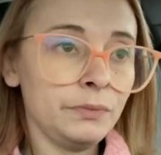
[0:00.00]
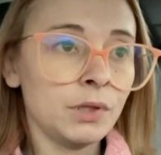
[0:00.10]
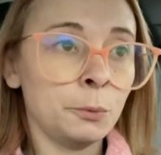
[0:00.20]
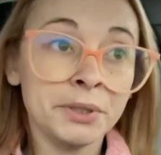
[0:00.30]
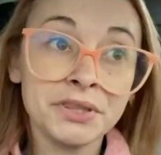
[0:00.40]

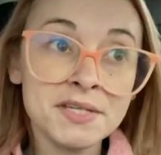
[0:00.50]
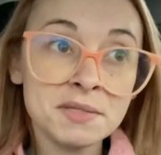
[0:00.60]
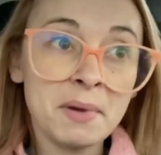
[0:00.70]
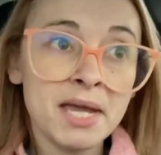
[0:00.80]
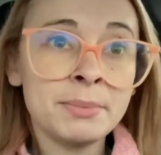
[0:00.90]
With this
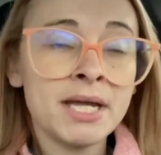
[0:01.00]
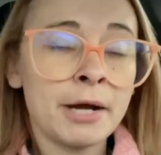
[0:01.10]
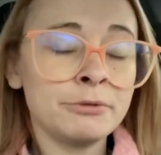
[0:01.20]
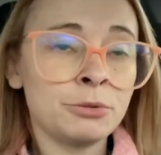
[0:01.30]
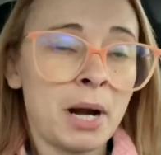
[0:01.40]
baby, I
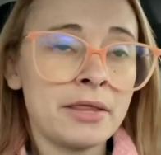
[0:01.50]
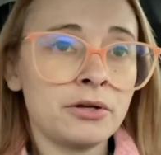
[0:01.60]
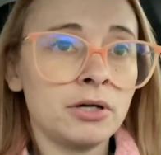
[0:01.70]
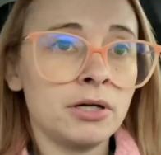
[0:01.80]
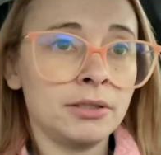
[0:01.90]
would
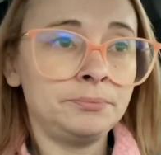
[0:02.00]
rather